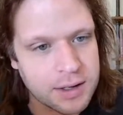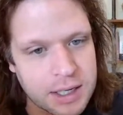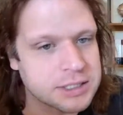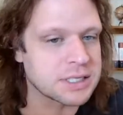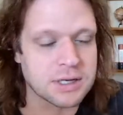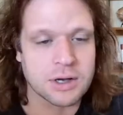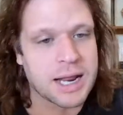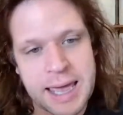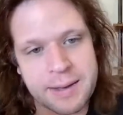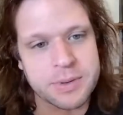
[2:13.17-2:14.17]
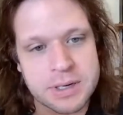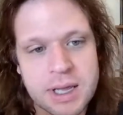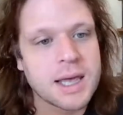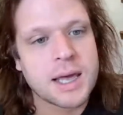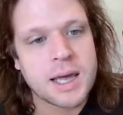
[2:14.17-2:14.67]
is going to happen
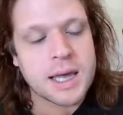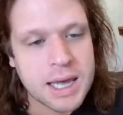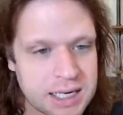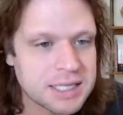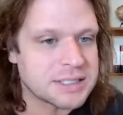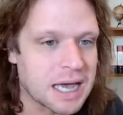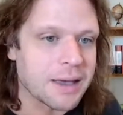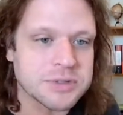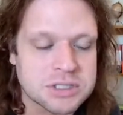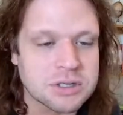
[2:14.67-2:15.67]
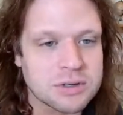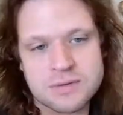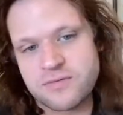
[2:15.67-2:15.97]
anytime soon.